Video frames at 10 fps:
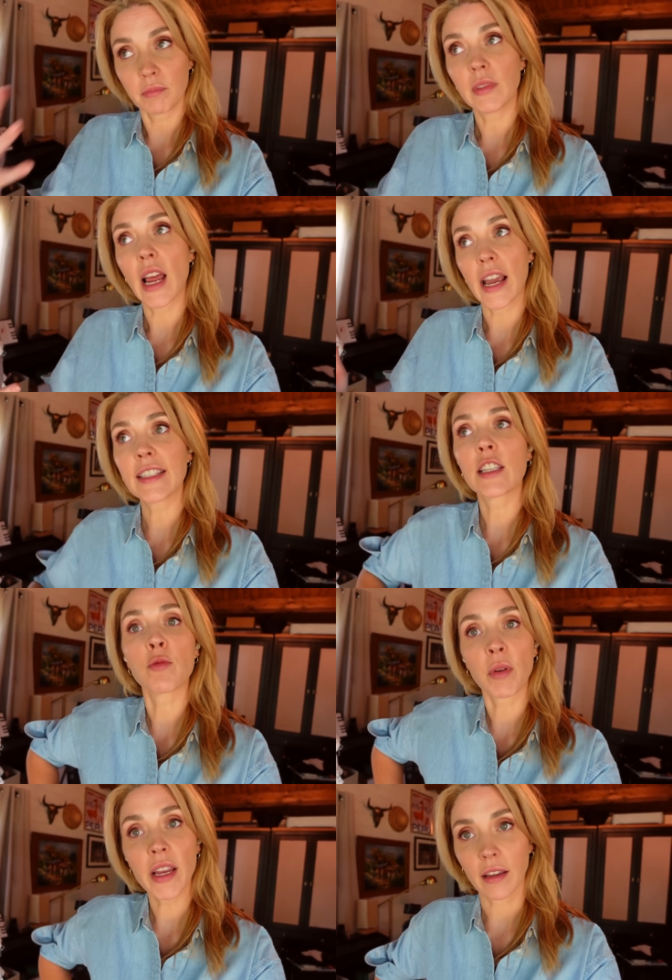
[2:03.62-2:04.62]
nice
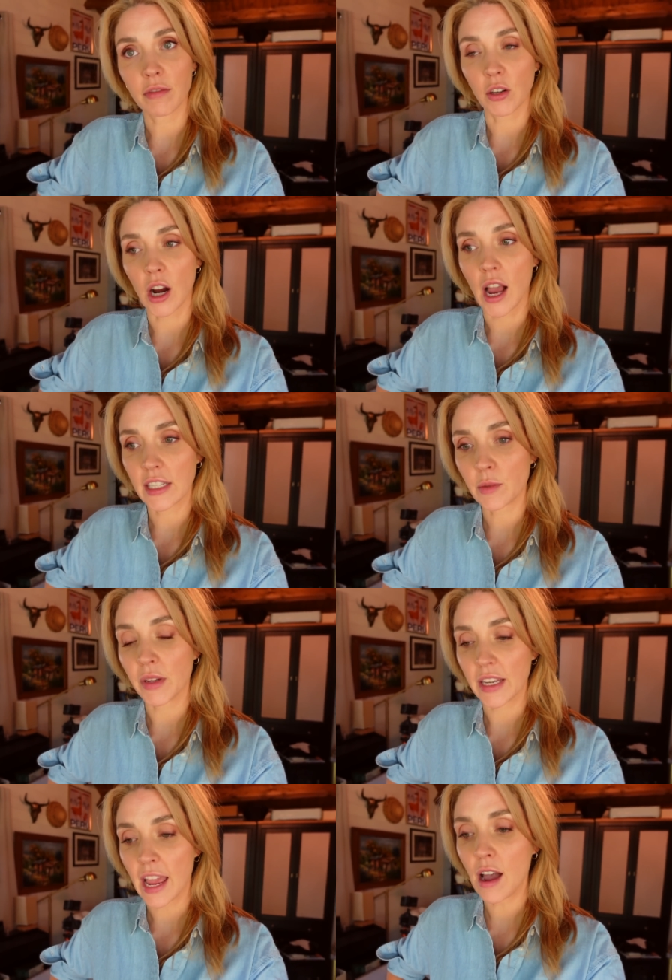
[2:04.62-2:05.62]
spring for us,
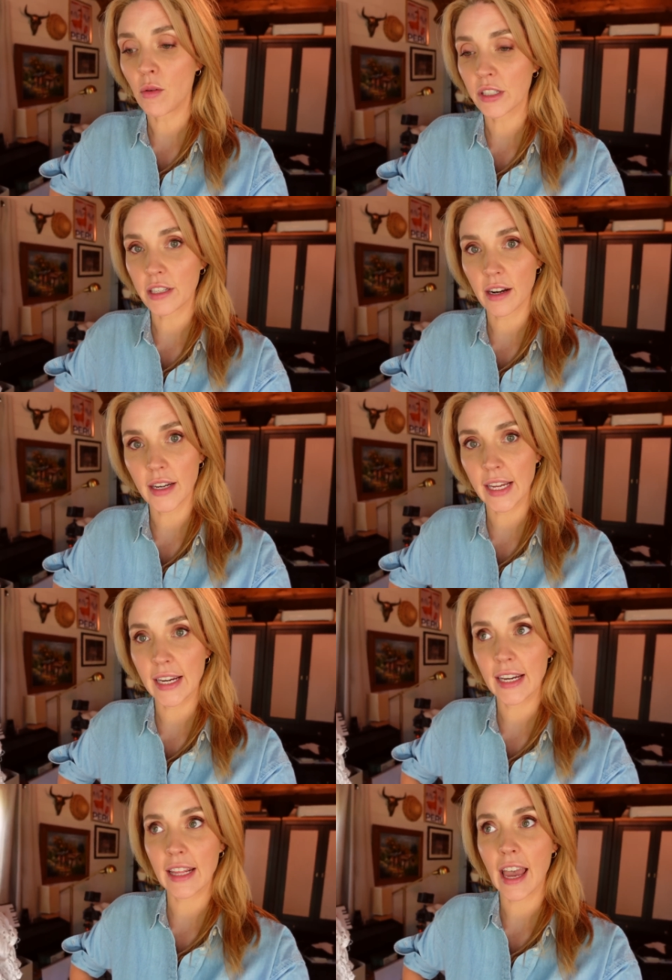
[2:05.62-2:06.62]
but now we're starting to get
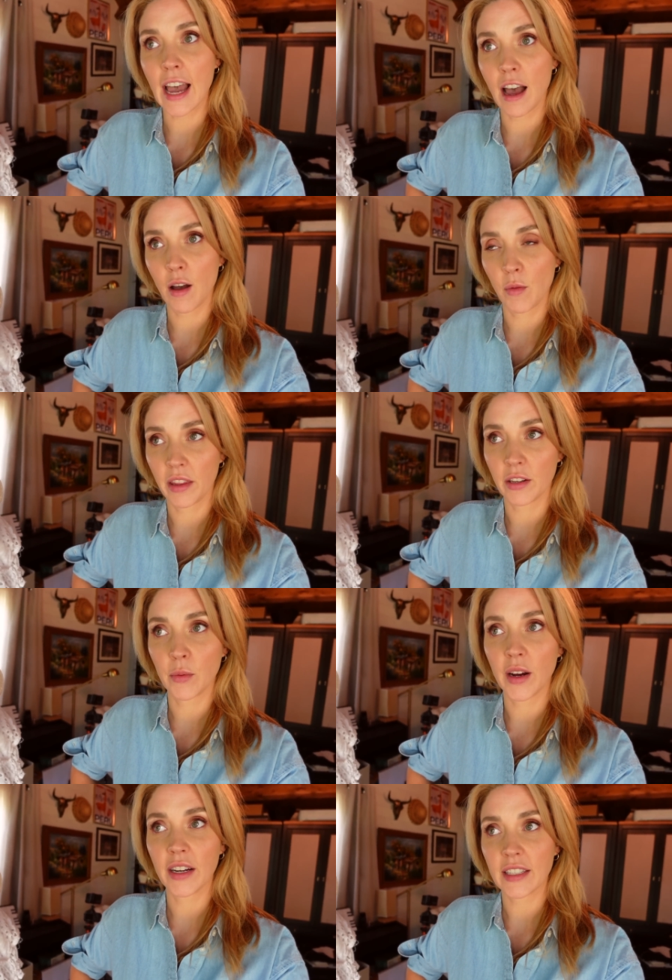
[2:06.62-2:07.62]
into that hot weather
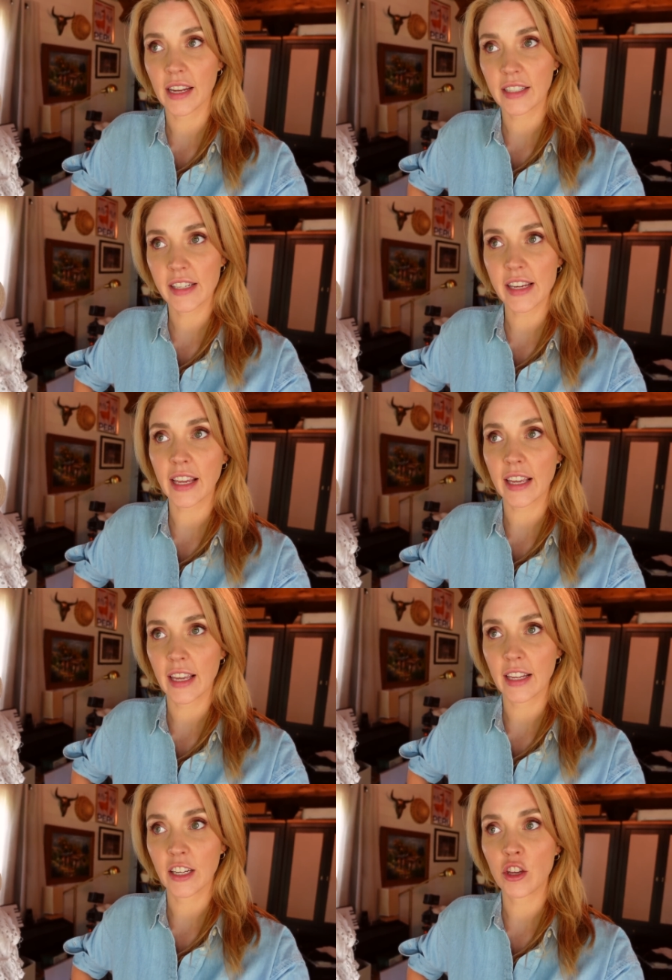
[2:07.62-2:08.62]
where it's like
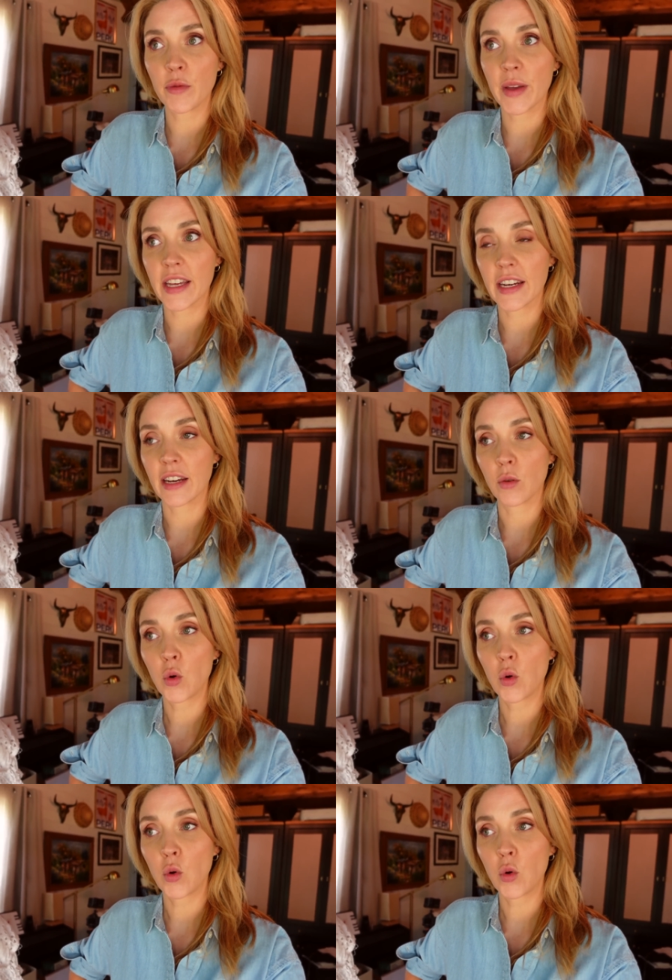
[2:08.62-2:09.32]
sticky and humid and